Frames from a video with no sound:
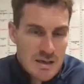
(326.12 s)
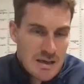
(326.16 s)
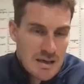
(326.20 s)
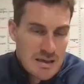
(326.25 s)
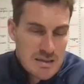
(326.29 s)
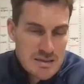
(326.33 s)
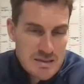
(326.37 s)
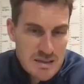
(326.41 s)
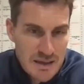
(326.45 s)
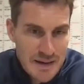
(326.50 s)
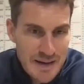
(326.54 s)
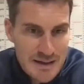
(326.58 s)

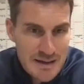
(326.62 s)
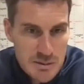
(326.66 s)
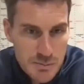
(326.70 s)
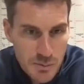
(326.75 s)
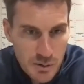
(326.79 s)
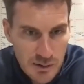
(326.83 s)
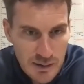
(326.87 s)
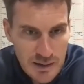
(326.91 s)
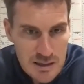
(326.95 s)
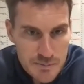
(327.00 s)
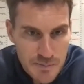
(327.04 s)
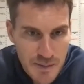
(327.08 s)
he's
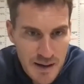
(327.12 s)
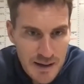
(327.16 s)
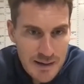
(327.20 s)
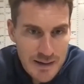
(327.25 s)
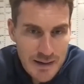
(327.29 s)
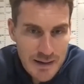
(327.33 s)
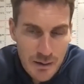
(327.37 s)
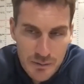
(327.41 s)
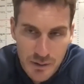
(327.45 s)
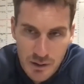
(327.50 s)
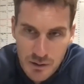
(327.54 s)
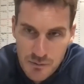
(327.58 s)
selectable and he's back
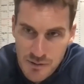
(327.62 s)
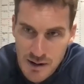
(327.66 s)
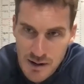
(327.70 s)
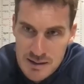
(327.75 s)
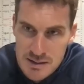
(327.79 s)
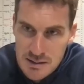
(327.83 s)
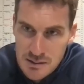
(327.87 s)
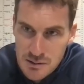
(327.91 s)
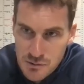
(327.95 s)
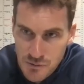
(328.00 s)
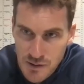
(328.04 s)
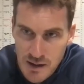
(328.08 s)
out on the grass
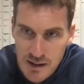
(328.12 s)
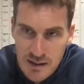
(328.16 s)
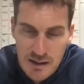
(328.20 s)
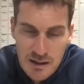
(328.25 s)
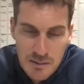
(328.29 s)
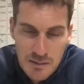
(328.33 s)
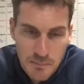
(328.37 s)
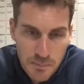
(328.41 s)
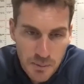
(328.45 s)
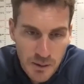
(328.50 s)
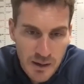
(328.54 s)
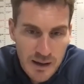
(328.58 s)
and training
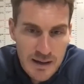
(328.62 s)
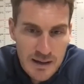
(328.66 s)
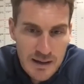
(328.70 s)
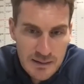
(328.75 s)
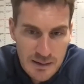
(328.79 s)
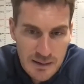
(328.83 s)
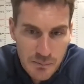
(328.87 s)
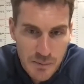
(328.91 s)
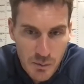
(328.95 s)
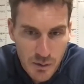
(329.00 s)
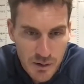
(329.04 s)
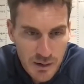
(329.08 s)
and playing,
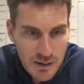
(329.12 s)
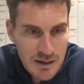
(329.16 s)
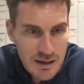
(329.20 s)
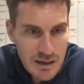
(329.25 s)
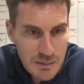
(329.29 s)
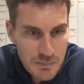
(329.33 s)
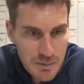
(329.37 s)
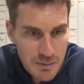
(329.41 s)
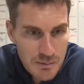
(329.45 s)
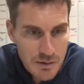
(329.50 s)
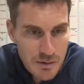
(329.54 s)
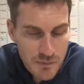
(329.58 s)
Then we want to
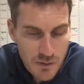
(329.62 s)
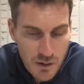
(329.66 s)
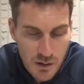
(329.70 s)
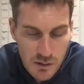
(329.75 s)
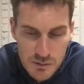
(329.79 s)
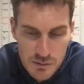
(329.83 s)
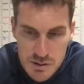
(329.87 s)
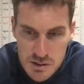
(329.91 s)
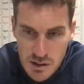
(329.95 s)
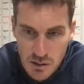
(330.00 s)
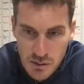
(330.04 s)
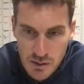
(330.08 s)
keep him
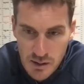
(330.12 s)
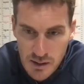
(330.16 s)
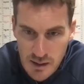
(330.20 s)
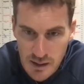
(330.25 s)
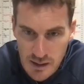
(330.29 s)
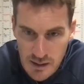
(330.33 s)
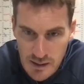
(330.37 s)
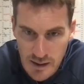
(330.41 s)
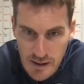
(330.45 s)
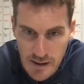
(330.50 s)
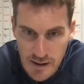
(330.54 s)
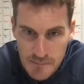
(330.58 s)
involved. So
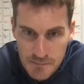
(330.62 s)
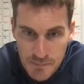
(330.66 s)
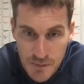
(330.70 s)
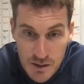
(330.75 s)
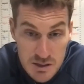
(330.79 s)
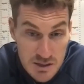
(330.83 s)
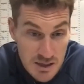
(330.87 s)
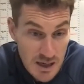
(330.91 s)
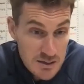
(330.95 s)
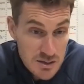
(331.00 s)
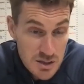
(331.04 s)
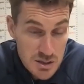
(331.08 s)
um, the
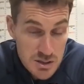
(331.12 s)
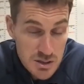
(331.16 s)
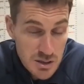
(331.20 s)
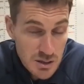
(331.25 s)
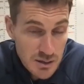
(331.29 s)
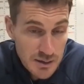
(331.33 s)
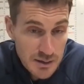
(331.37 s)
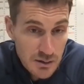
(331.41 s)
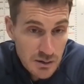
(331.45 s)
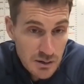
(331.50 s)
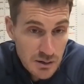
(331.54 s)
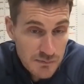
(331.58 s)
signs are
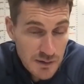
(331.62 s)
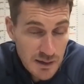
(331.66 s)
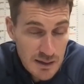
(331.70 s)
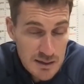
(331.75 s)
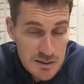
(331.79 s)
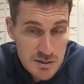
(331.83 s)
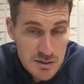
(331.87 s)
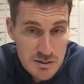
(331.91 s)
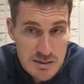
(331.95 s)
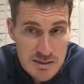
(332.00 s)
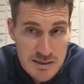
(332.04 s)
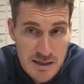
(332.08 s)
certainly good in
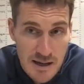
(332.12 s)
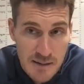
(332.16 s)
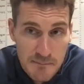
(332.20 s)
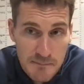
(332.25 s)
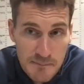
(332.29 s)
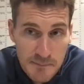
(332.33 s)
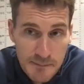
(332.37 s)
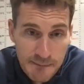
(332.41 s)
relation to Sam.